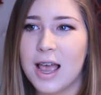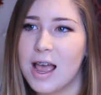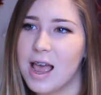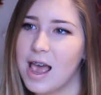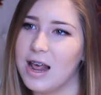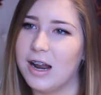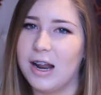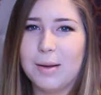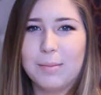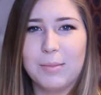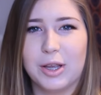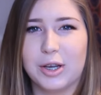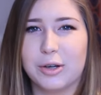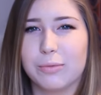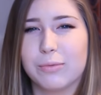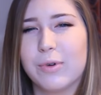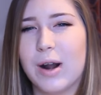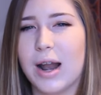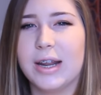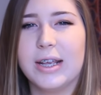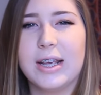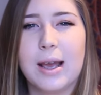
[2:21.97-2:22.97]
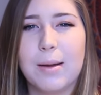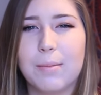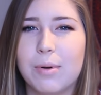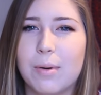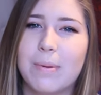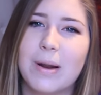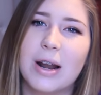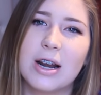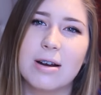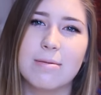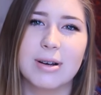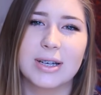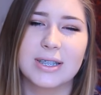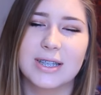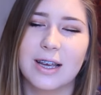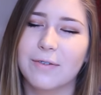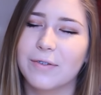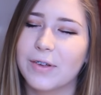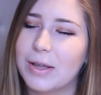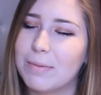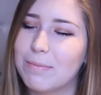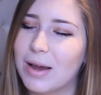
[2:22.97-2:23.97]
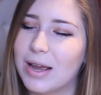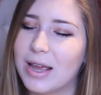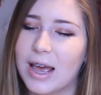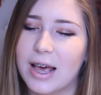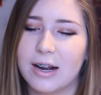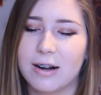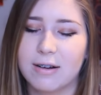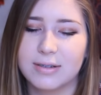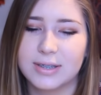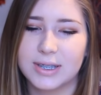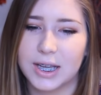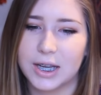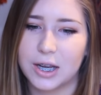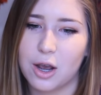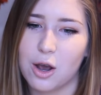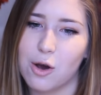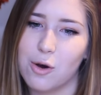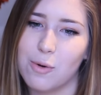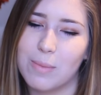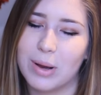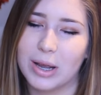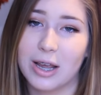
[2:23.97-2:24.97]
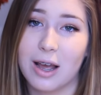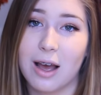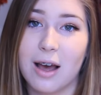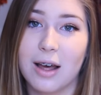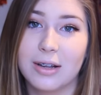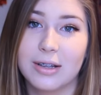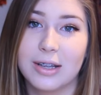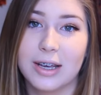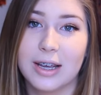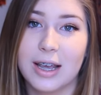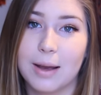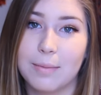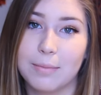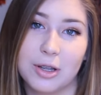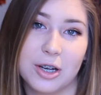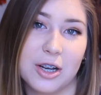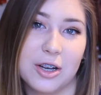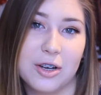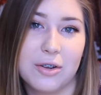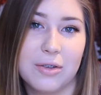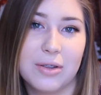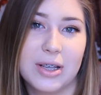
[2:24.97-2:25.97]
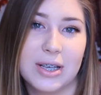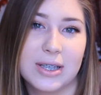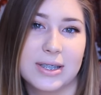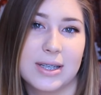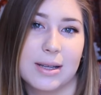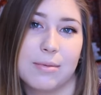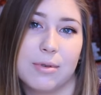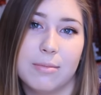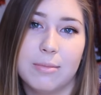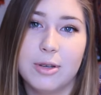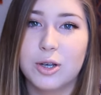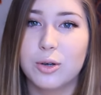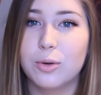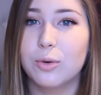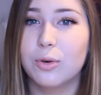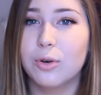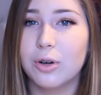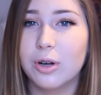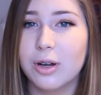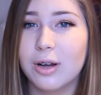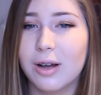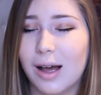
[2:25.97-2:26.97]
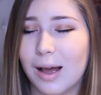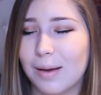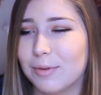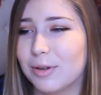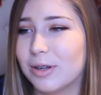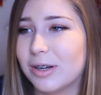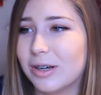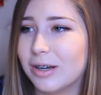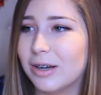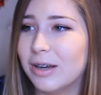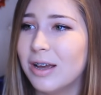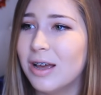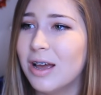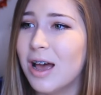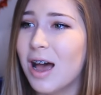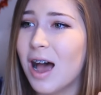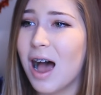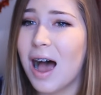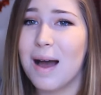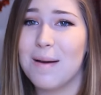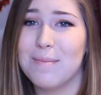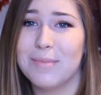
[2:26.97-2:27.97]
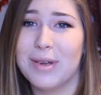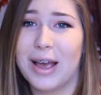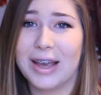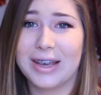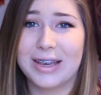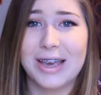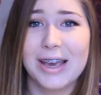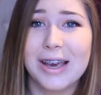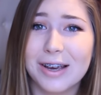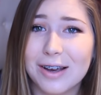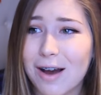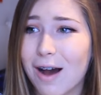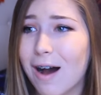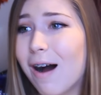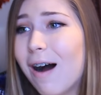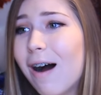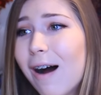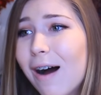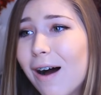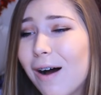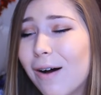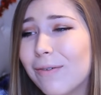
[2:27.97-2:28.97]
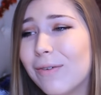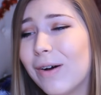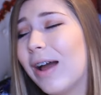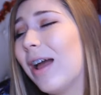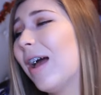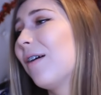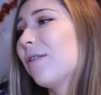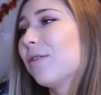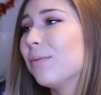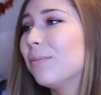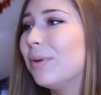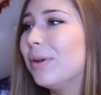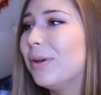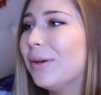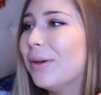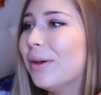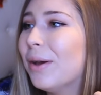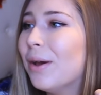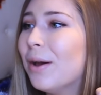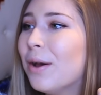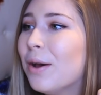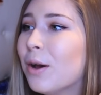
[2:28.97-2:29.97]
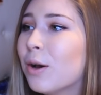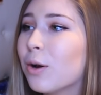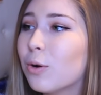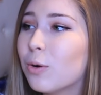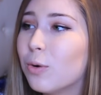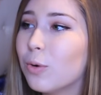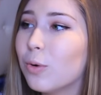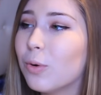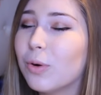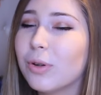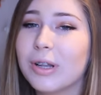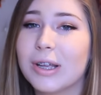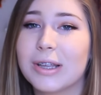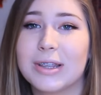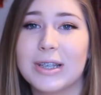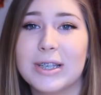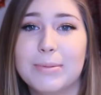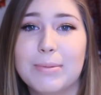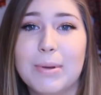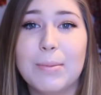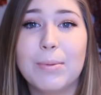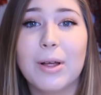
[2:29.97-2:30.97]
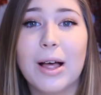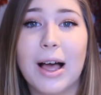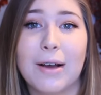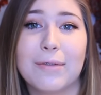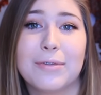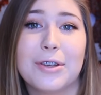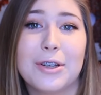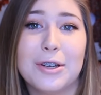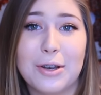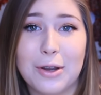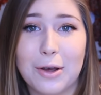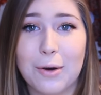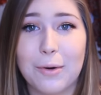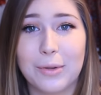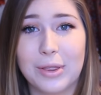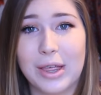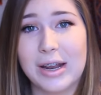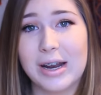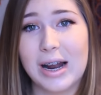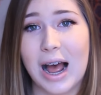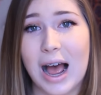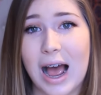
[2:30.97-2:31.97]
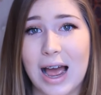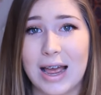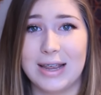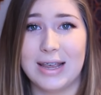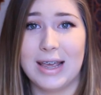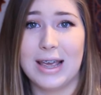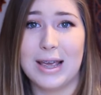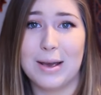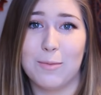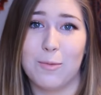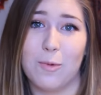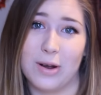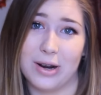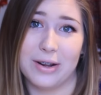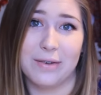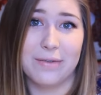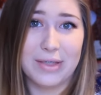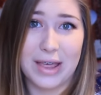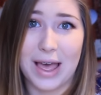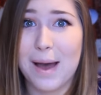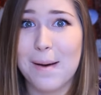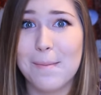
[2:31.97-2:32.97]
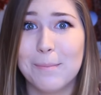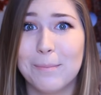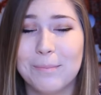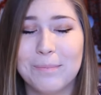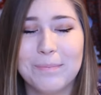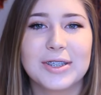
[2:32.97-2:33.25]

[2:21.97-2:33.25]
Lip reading: And I'm like ready, I'm preparing myself in my head. I was like, oh my god, like I'm gonna do this, I'm gonna be cool, I can't cough, I have to be cool, like these people have to know that I am one of them.